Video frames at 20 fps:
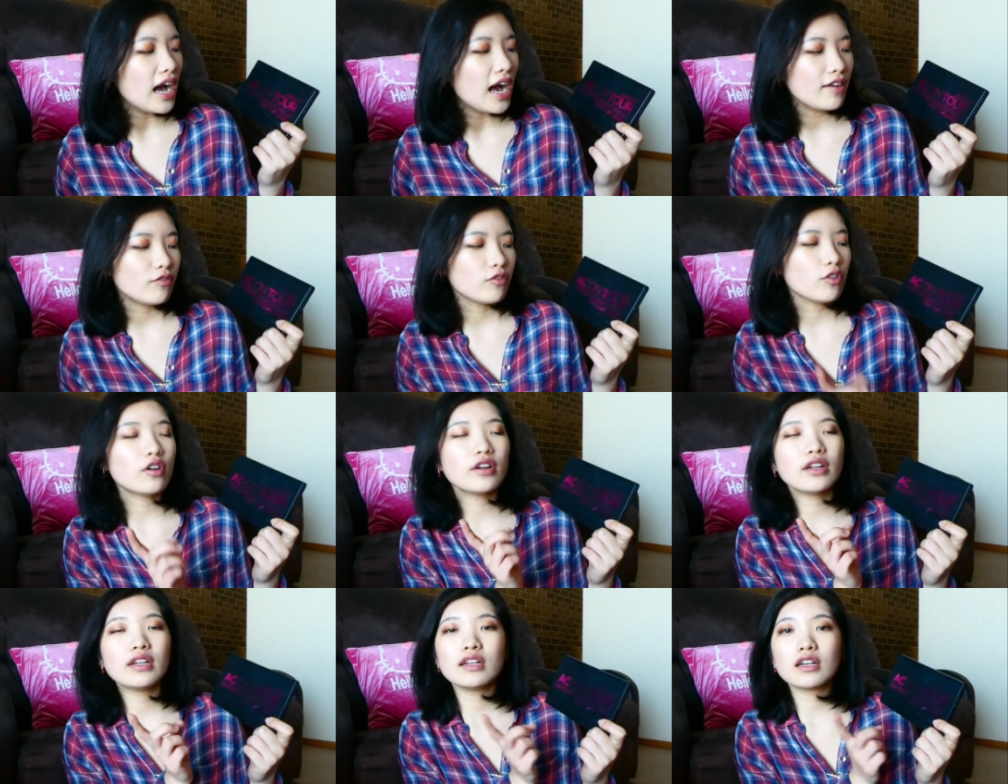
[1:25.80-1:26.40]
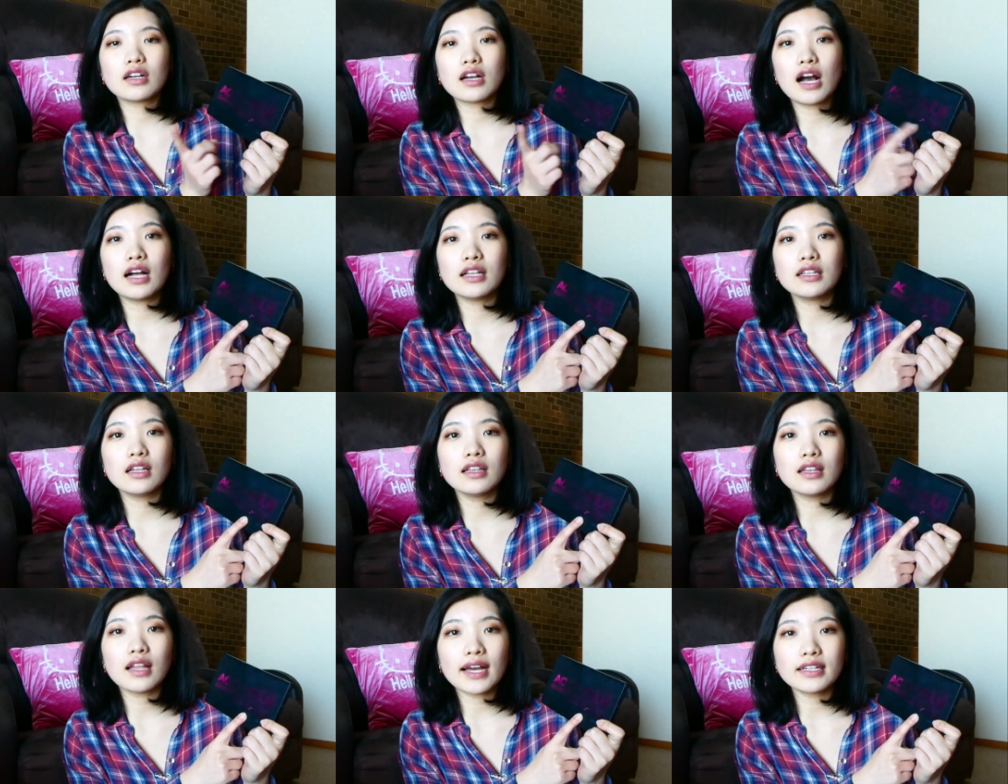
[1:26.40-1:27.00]
I've got in a
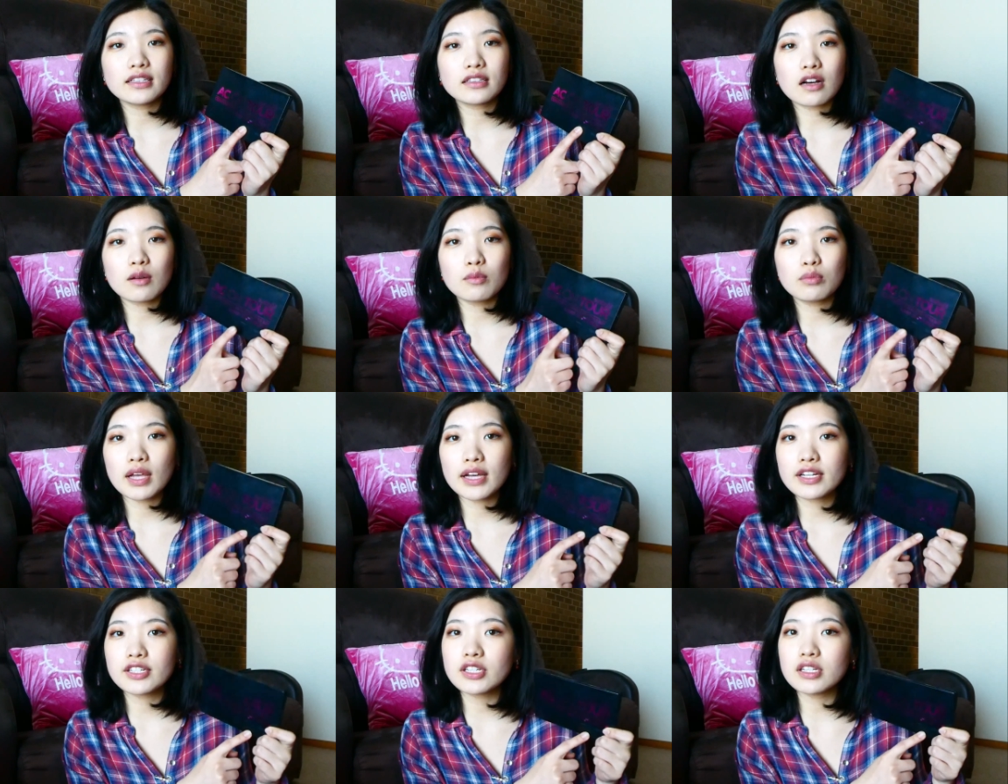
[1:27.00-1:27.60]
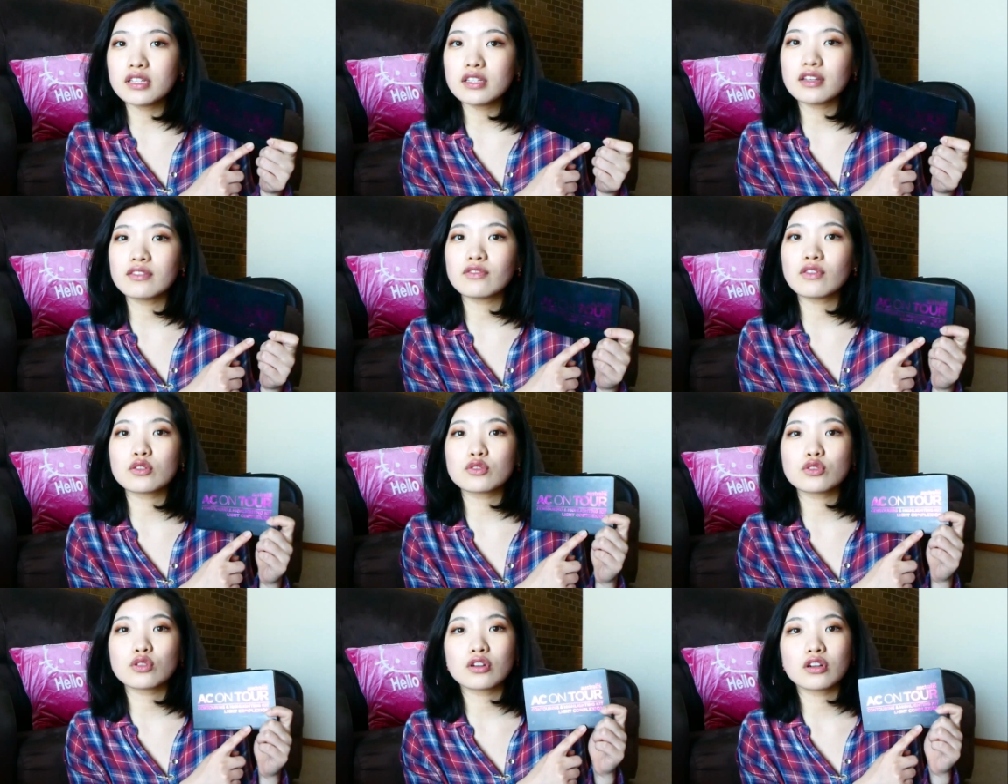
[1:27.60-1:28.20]
color light complexion. They've
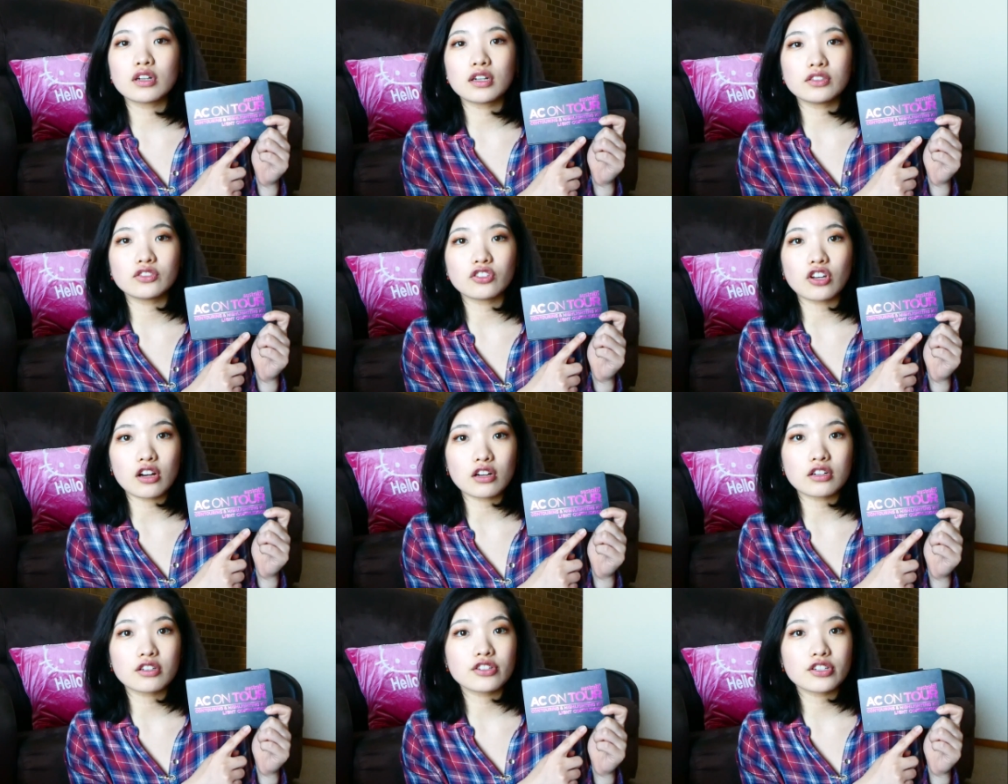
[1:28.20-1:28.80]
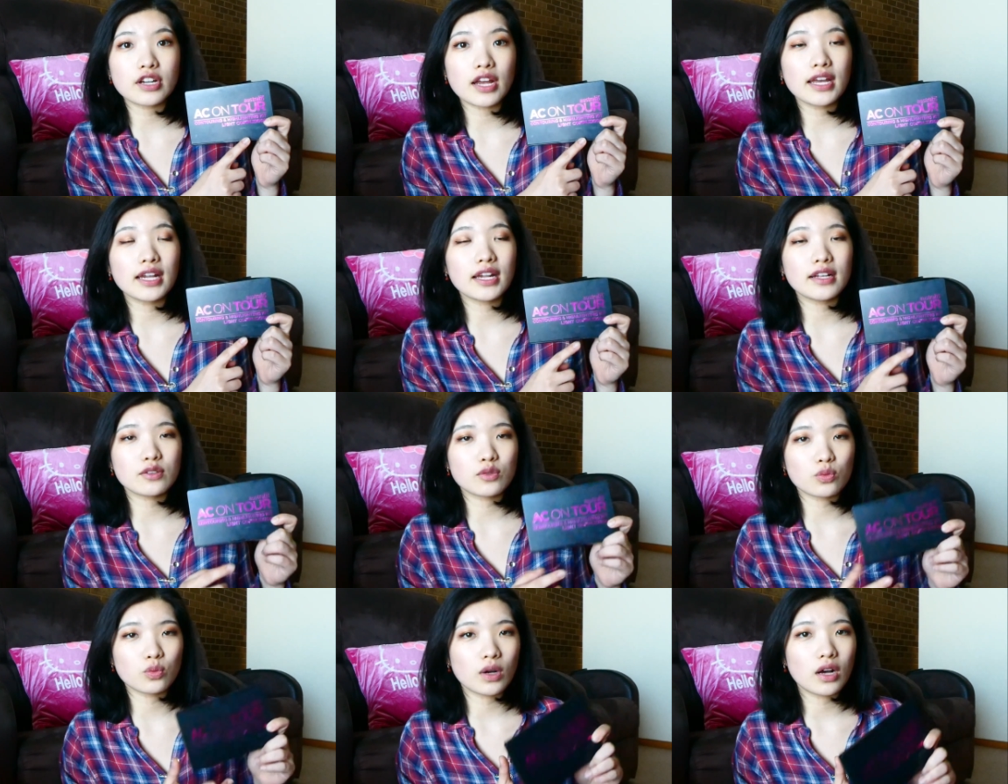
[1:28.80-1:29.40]
also got a darker shade
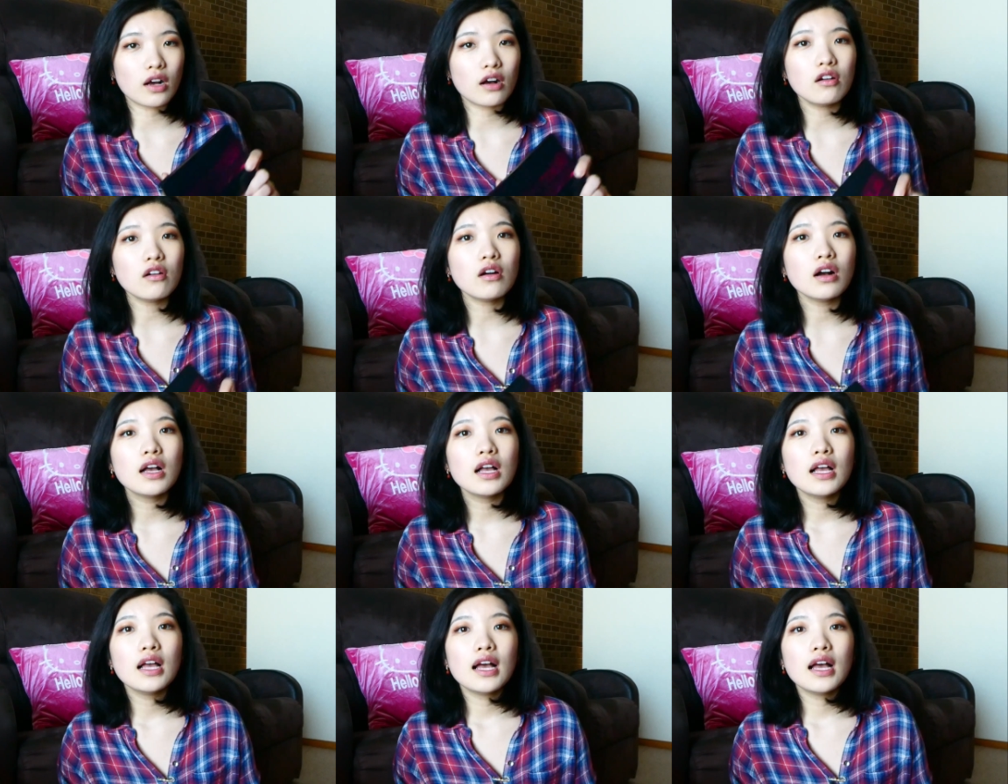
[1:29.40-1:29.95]
as well.